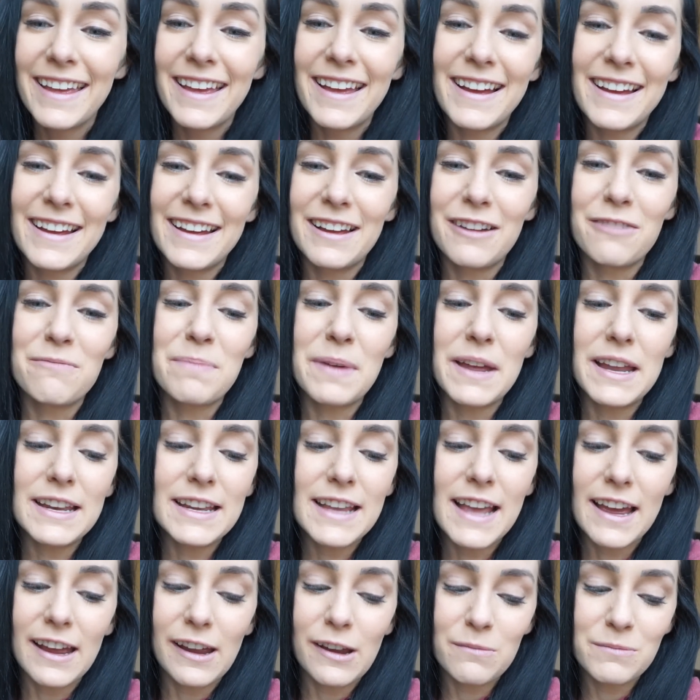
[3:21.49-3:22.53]
But
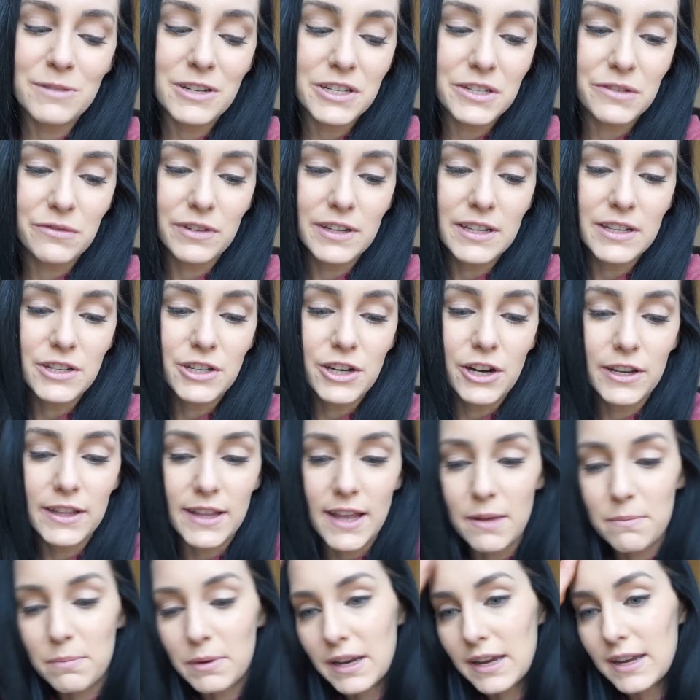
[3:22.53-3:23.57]
yeah, I'm just really sharing
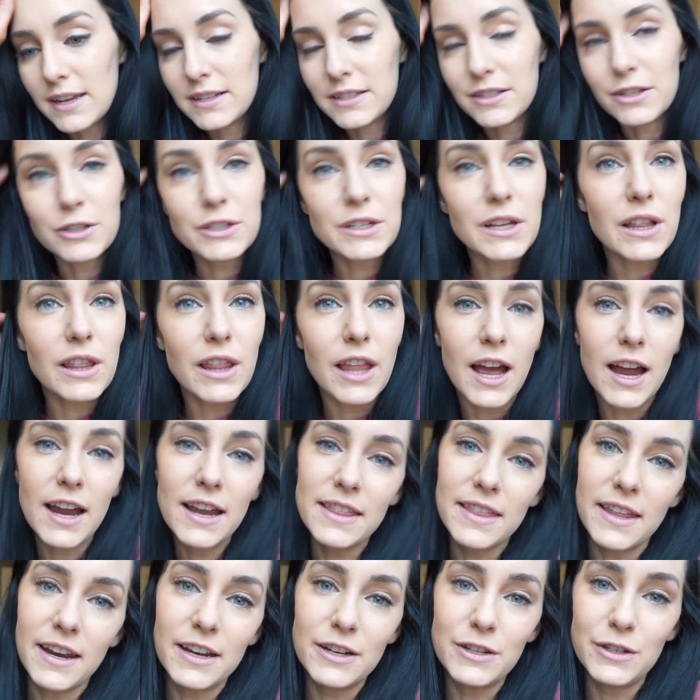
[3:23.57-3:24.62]
that because there's a
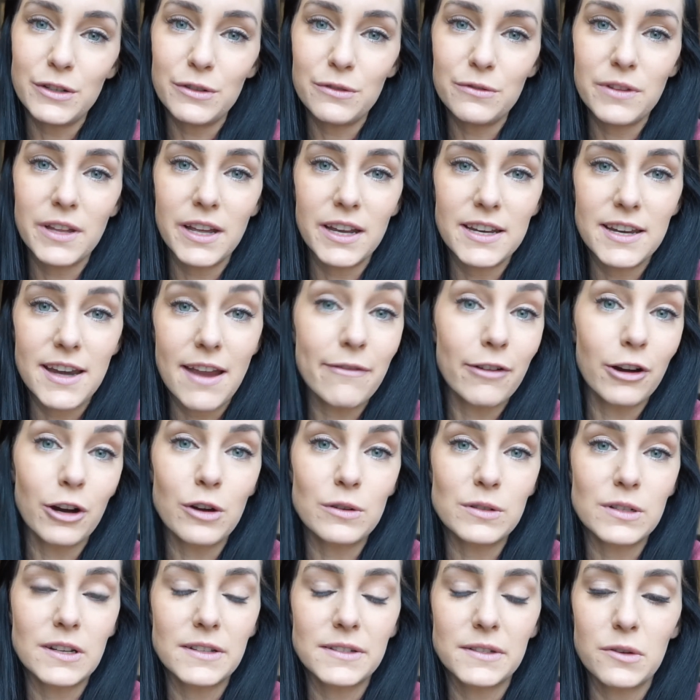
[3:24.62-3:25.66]
lot that I do that never
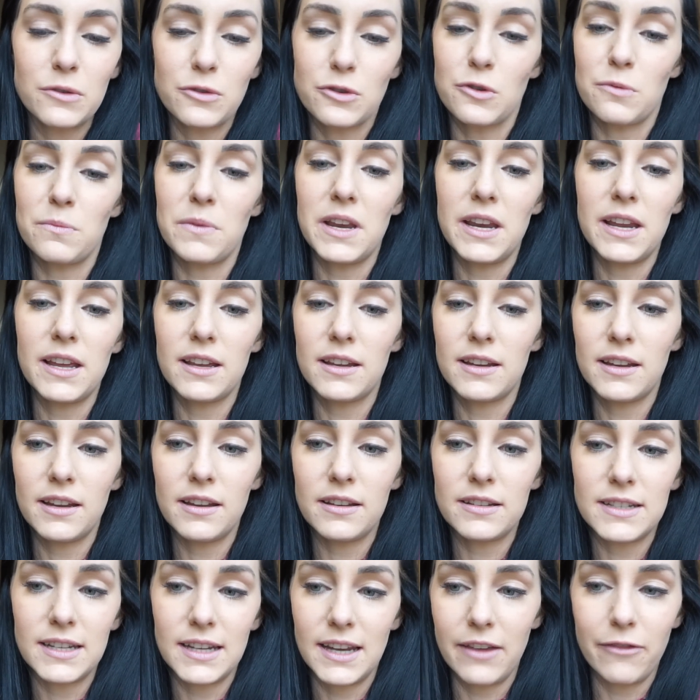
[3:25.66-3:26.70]
goes on social media
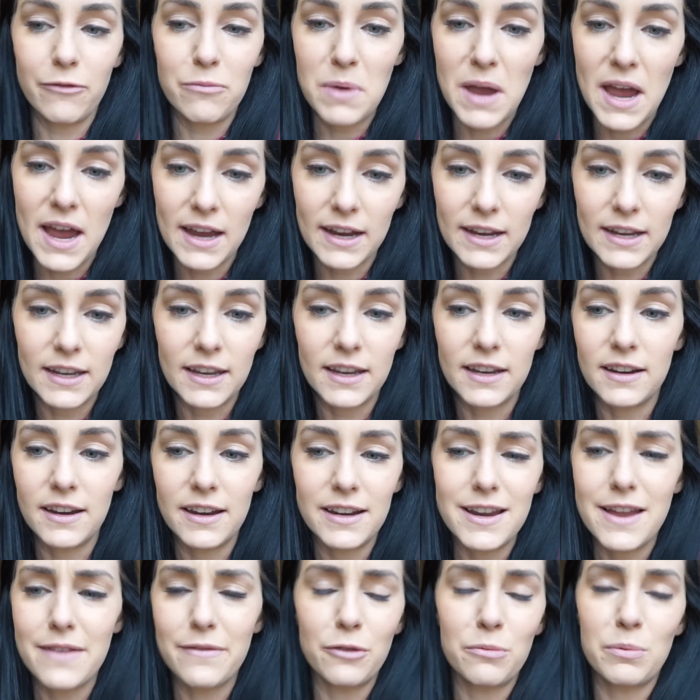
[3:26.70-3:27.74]
to give back, and I
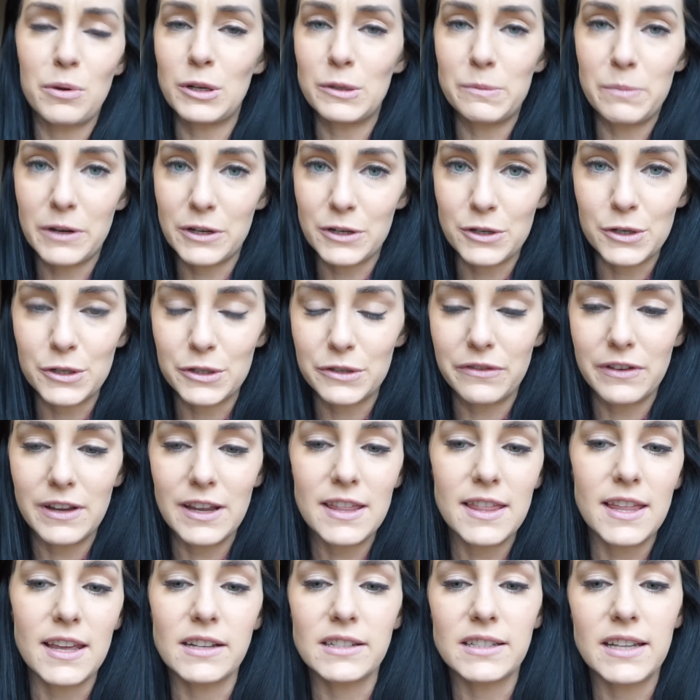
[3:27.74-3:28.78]
never post pictures of
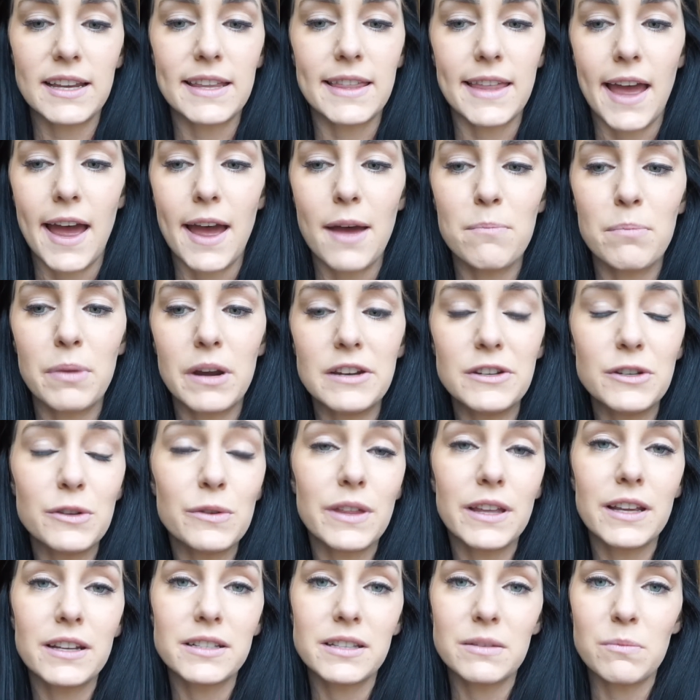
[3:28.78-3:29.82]
it, things like that. But I do
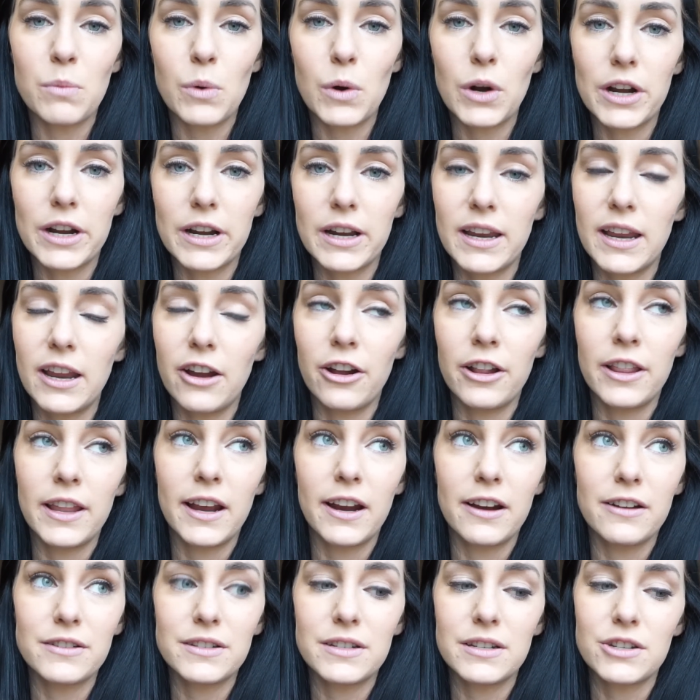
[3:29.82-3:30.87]
think it's important here and
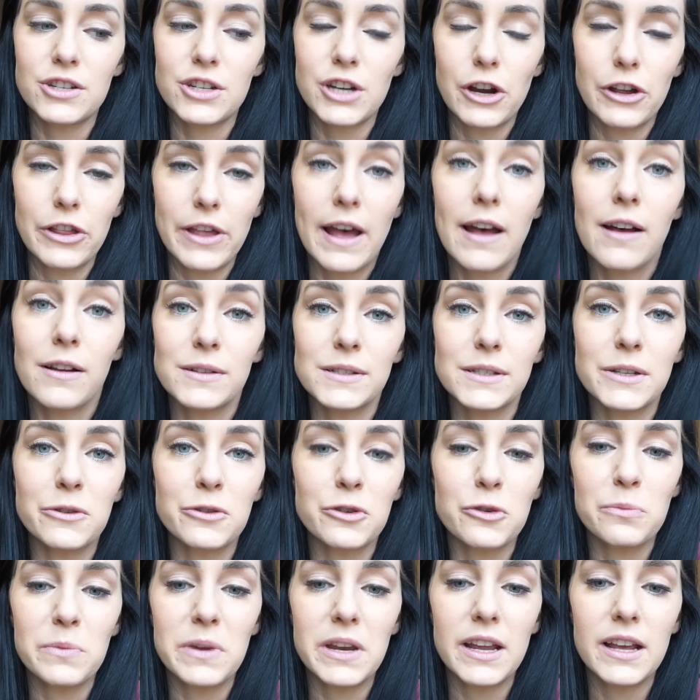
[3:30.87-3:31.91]
there to share that on
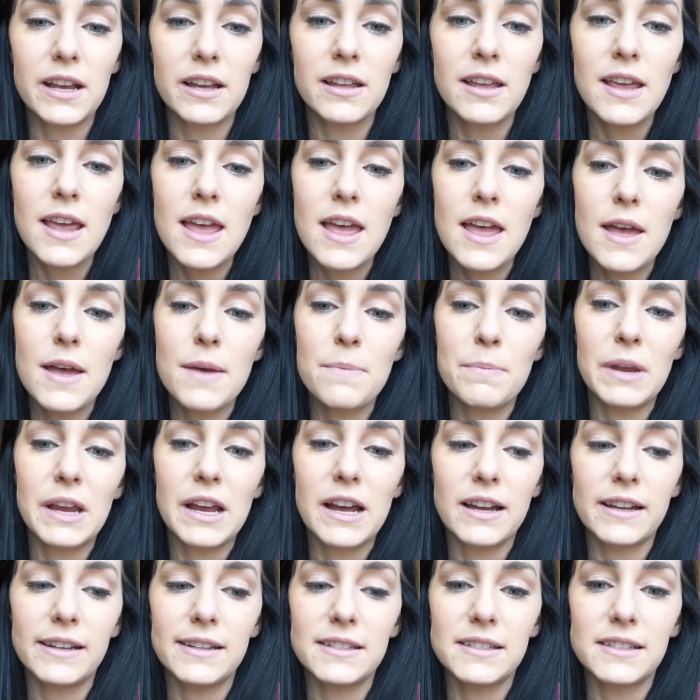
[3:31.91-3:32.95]
social media,
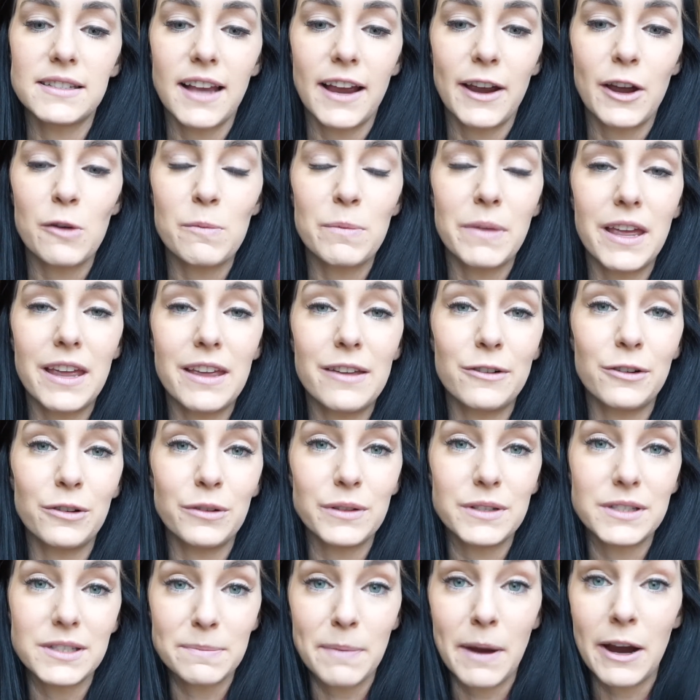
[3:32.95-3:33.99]
because I hope that it'll
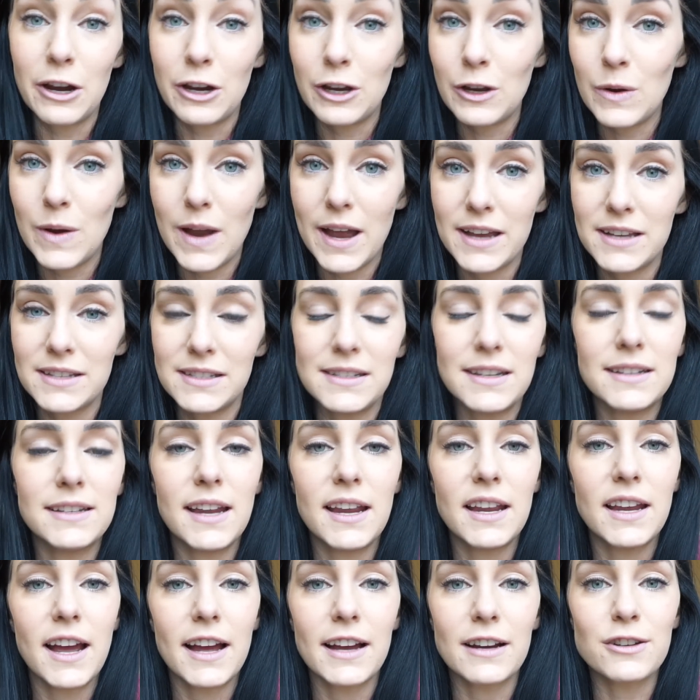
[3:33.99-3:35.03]
inspire you guys to
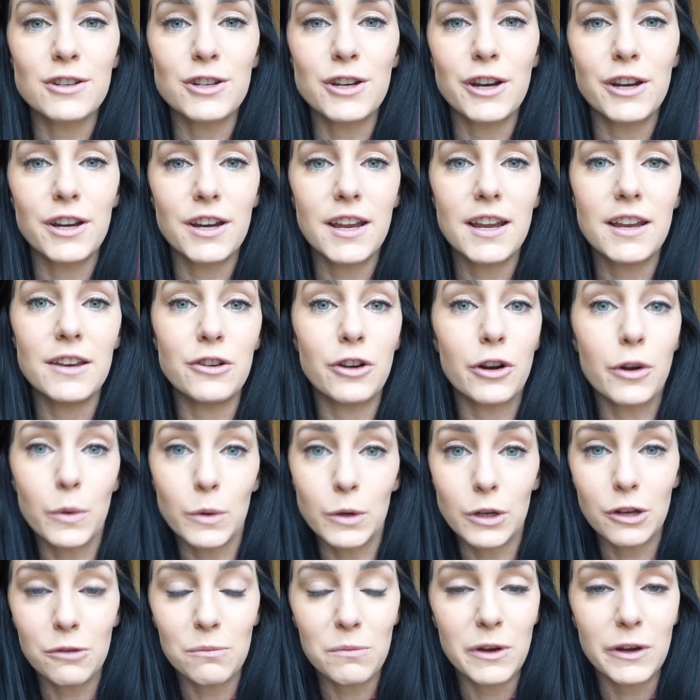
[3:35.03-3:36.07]
take action in your
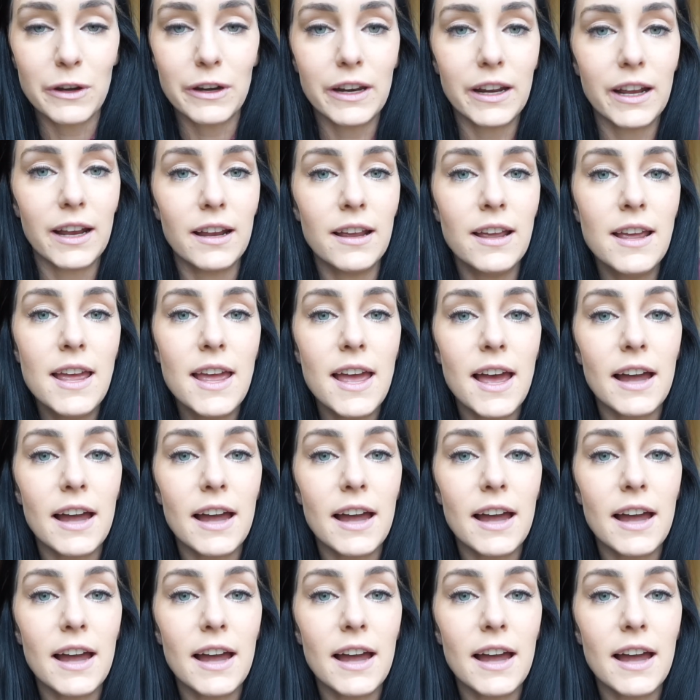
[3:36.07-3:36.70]
own community.